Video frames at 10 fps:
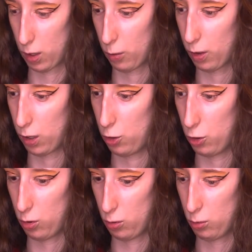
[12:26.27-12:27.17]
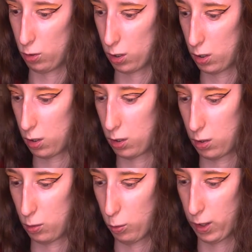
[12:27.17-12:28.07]
what I want to do
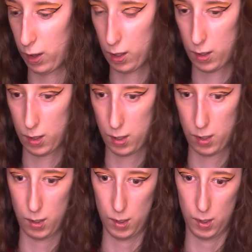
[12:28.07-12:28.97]
with it.